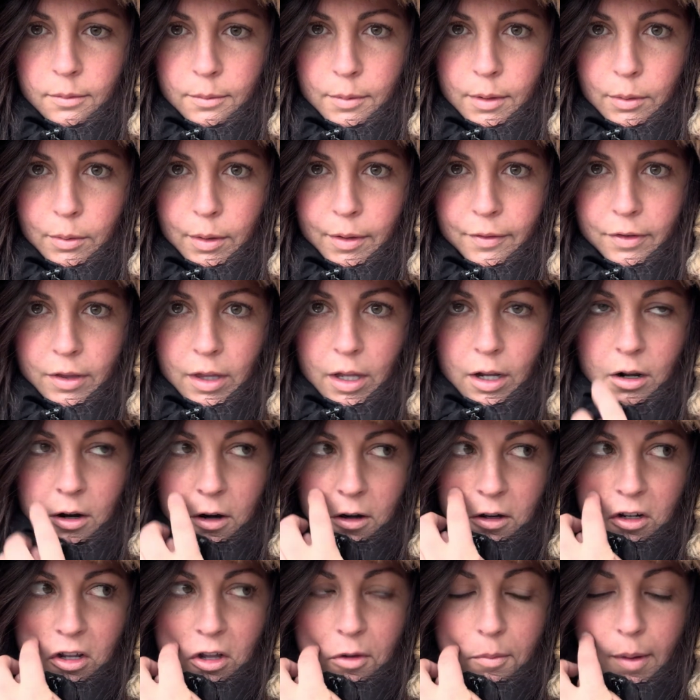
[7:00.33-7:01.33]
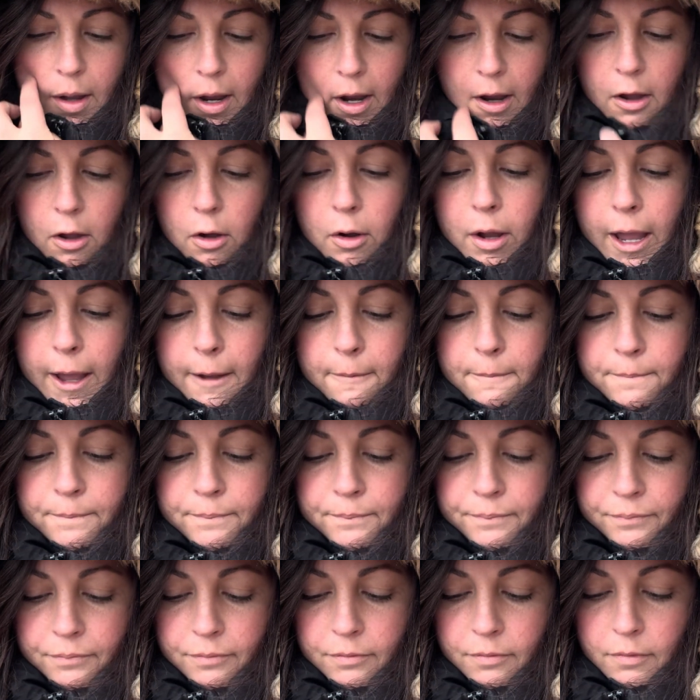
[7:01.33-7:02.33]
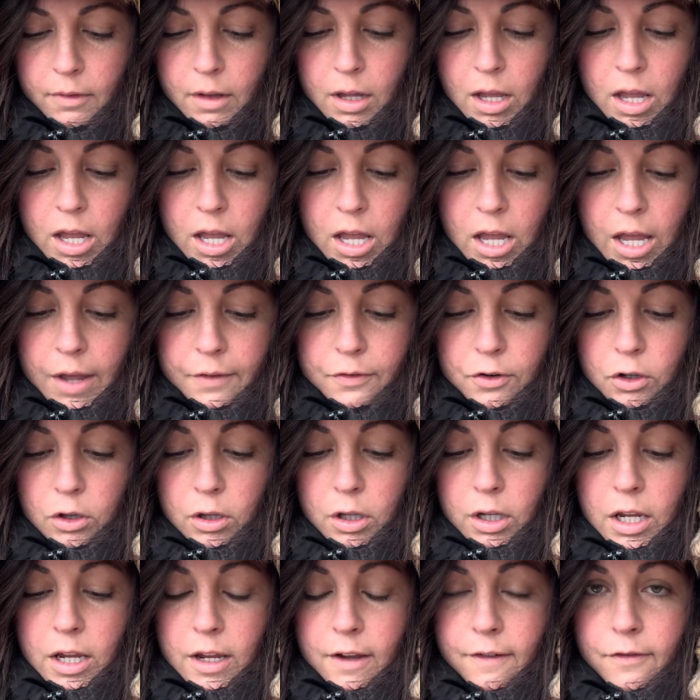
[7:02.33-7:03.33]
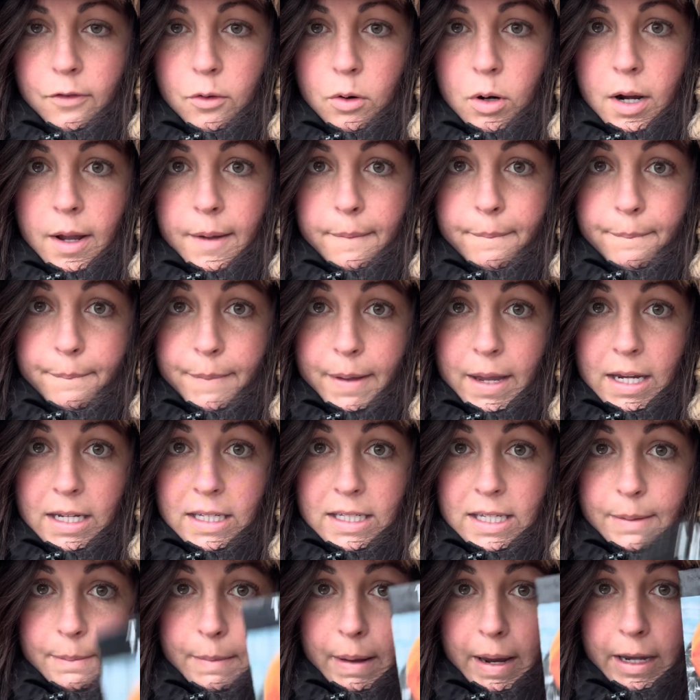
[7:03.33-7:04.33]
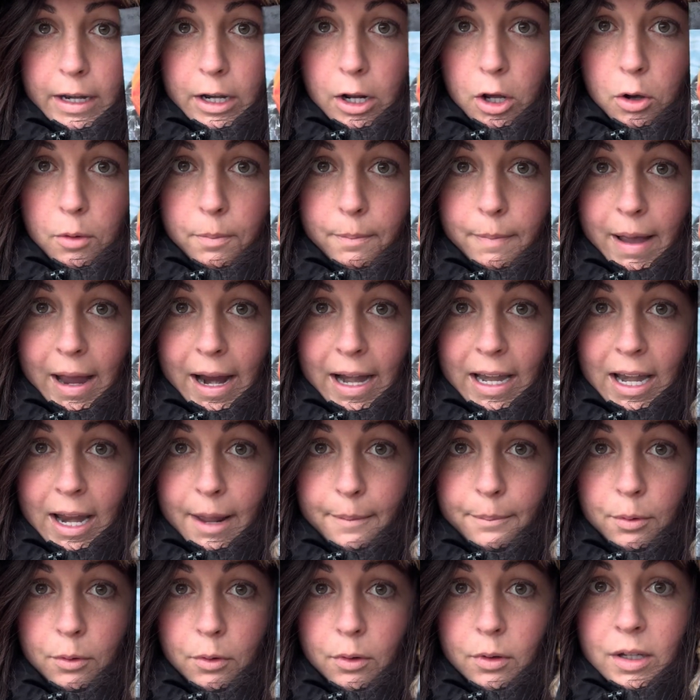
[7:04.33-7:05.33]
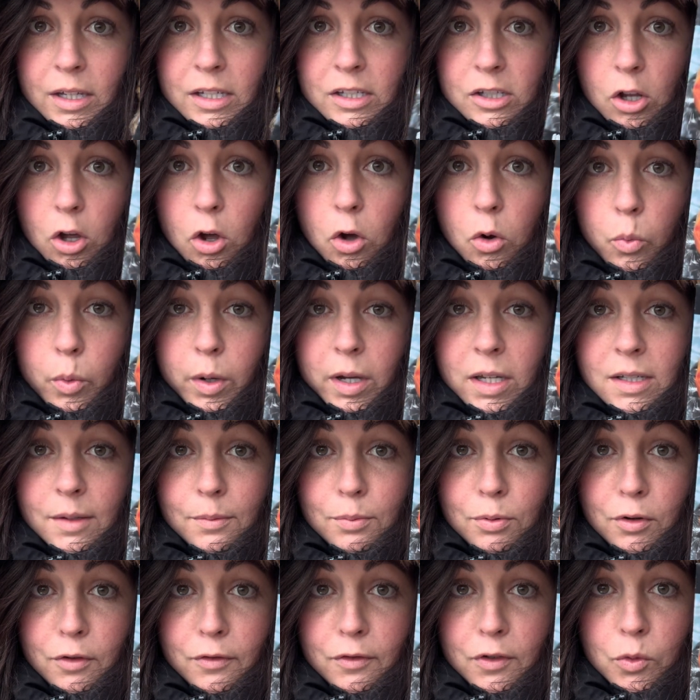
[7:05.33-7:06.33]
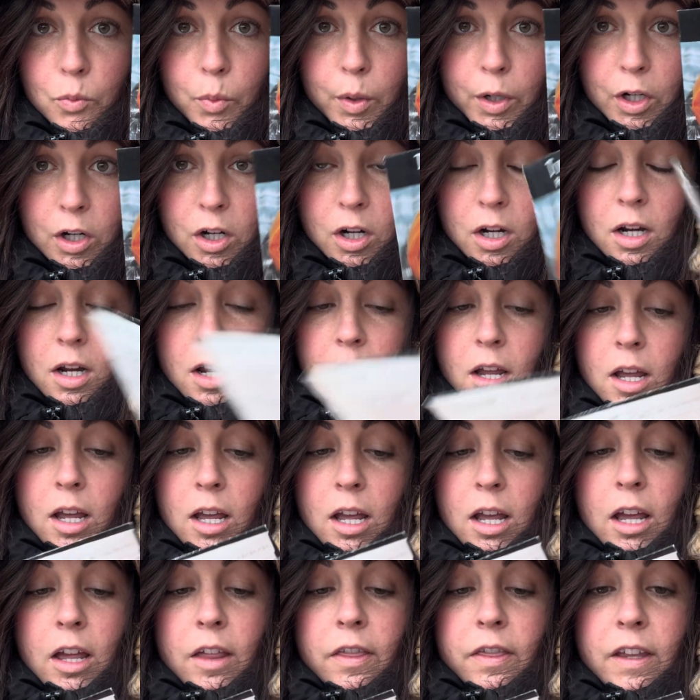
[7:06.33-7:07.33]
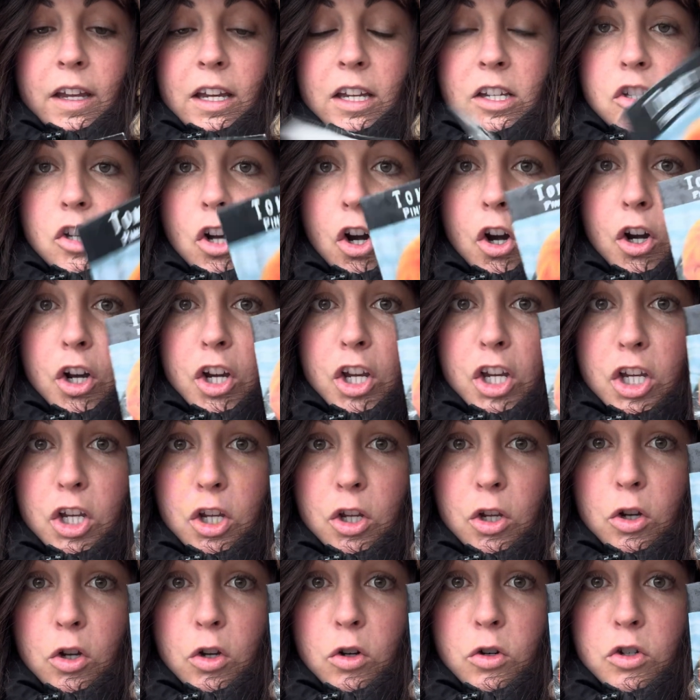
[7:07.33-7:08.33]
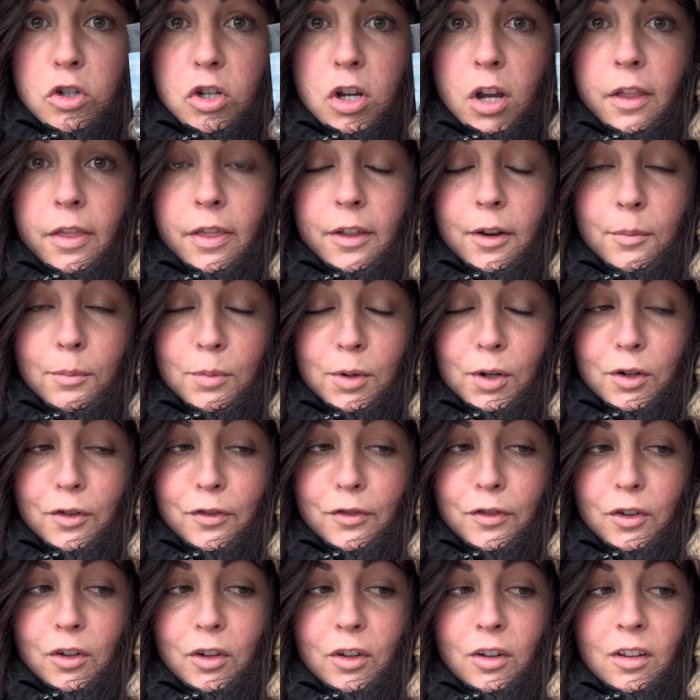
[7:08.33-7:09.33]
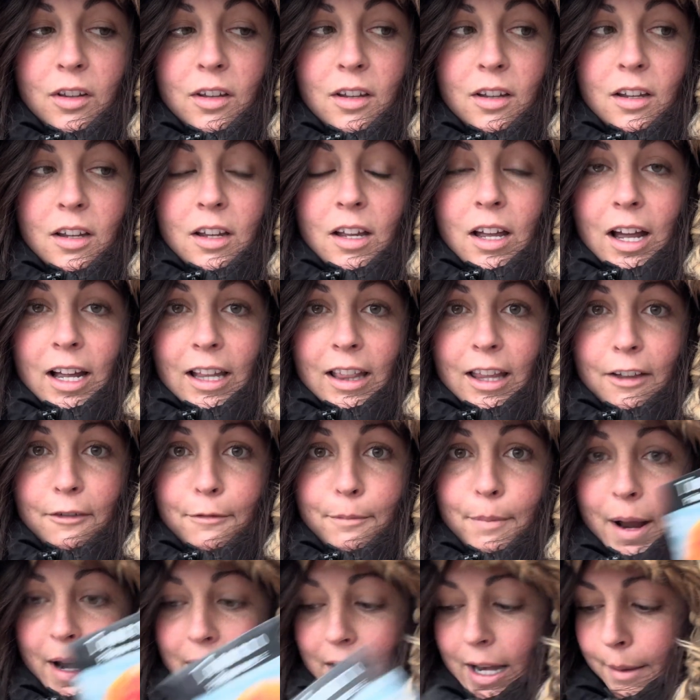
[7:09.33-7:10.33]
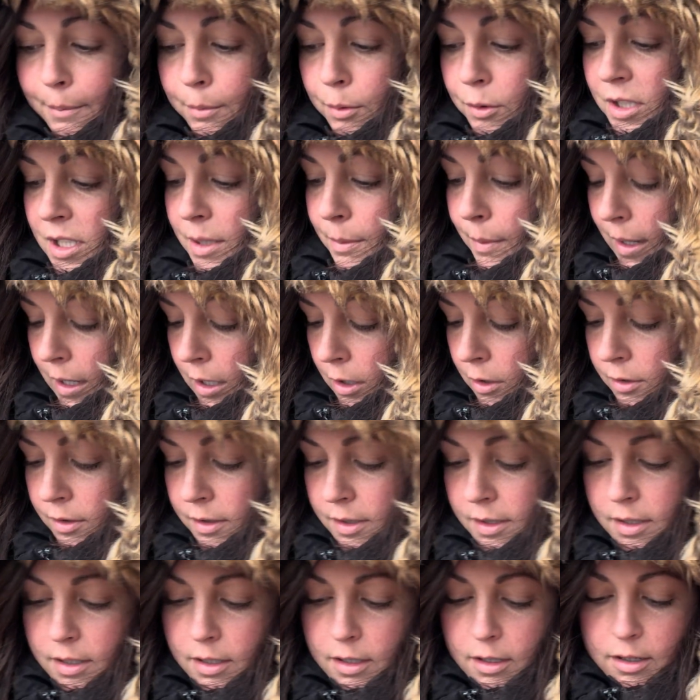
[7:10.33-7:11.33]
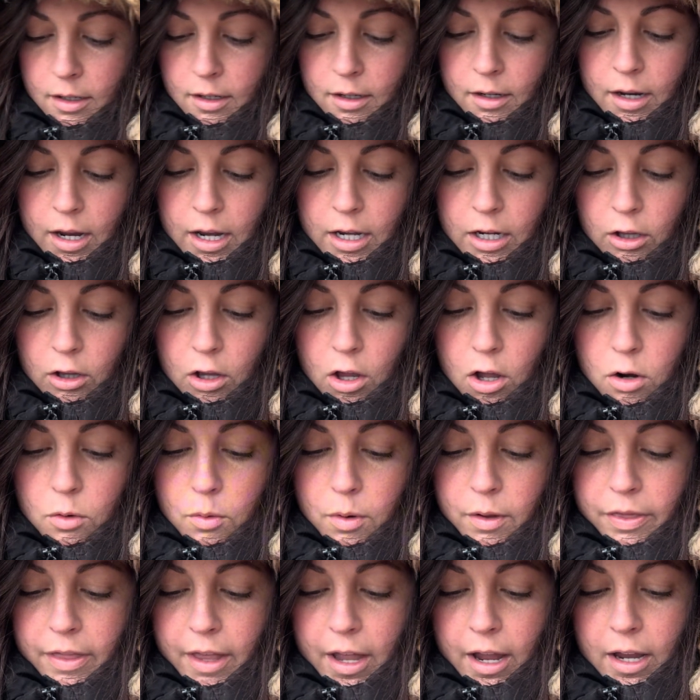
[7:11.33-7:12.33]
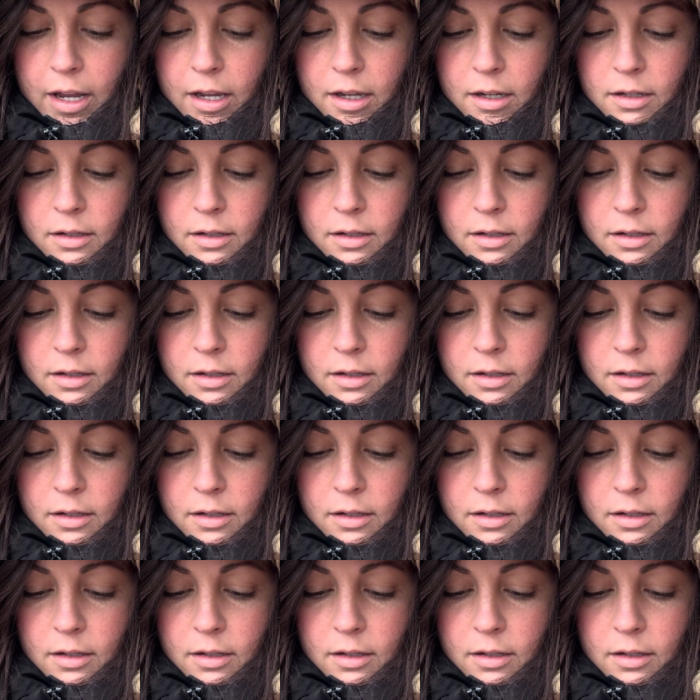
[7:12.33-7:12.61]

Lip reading: me wait for that car to go by. Okay, if you're looking for a big tomato, pineapple is always a proven winner. These are huge, they're beautiful. I love pineapple tomatoes. And along with that